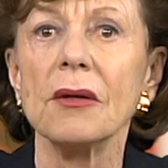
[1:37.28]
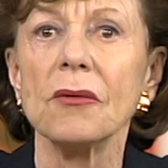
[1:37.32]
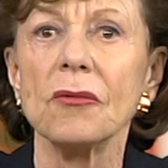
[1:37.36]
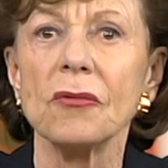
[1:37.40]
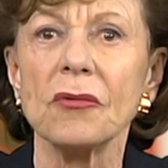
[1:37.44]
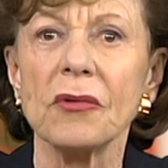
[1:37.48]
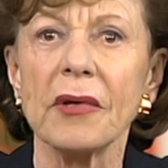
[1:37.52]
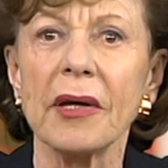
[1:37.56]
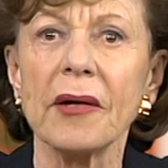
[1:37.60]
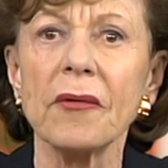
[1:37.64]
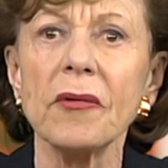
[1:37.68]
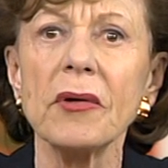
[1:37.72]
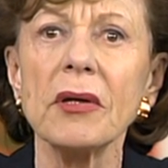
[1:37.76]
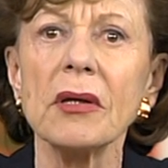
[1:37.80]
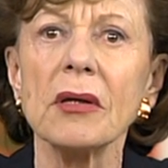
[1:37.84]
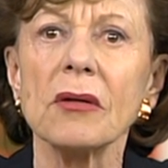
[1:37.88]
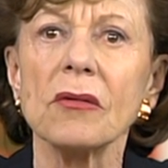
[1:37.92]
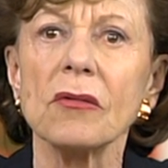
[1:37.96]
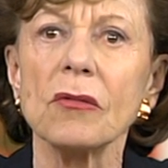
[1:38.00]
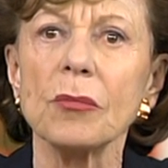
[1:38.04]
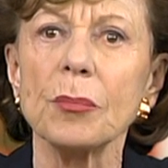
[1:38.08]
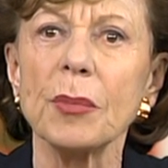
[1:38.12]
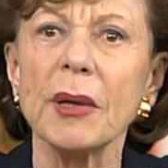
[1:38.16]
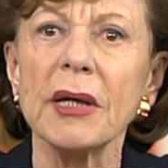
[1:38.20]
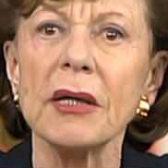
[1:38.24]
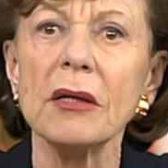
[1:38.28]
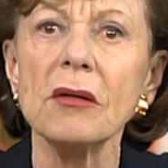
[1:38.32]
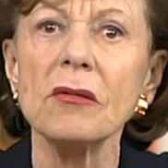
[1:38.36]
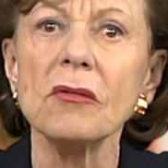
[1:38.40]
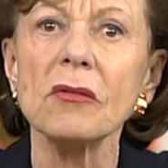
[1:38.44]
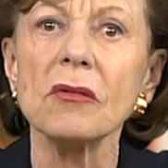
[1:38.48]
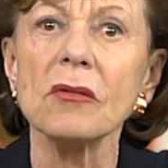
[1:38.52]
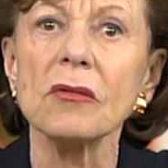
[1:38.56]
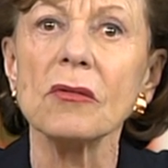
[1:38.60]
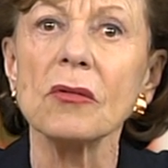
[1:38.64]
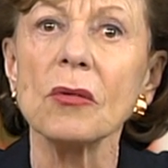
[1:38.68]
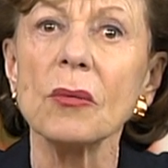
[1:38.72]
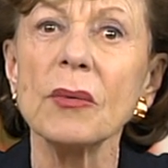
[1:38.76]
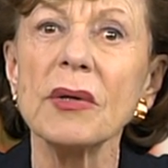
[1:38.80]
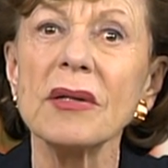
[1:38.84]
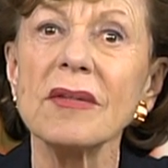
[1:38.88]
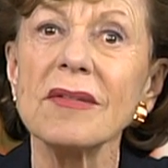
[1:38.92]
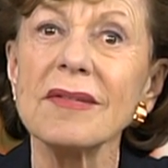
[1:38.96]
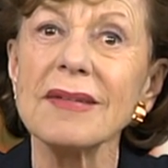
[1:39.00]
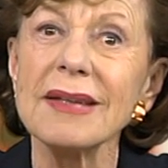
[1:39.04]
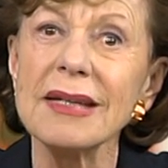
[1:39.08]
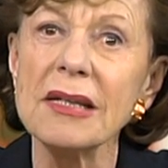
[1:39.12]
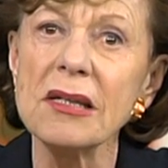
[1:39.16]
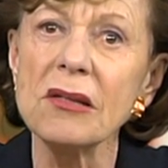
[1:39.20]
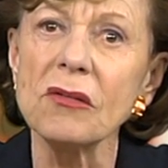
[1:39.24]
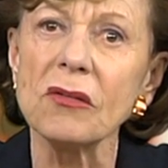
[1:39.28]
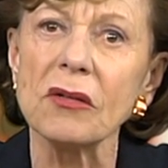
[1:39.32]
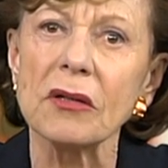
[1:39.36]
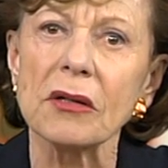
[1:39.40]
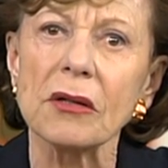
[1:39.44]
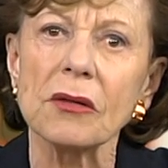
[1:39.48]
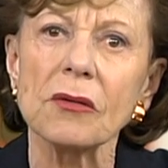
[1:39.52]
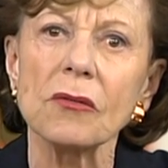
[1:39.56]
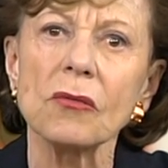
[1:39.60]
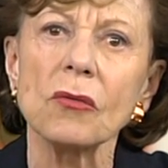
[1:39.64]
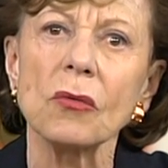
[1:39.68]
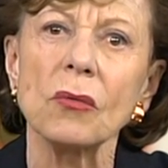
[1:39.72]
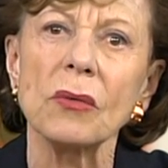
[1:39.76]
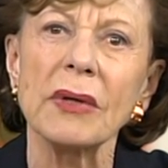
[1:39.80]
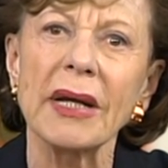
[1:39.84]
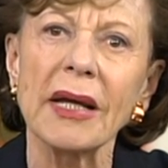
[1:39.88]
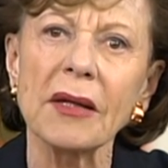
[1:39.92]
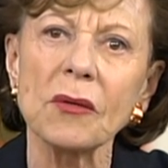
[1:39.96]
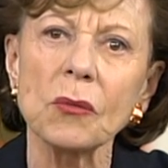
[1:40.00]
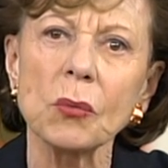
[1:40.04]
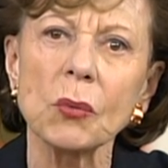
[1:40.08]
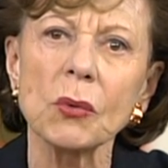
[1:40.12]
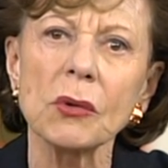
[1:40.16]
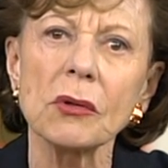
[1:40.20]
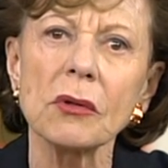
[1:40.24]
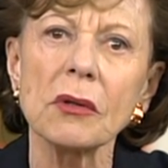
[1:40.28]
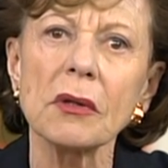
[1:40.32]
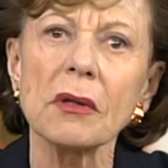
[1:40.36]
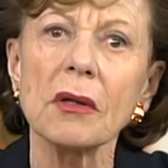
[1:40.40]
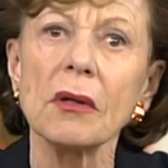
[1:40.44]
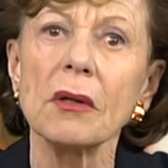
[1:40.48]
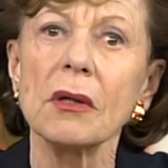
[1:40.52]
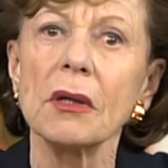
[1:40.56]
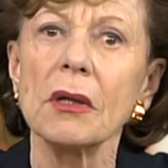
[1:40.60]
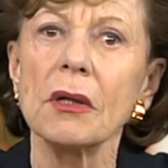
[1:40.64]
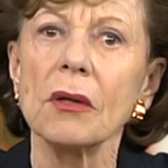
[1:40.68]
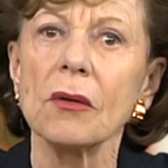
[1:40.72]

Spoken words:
Sharing a space so it's easier to network,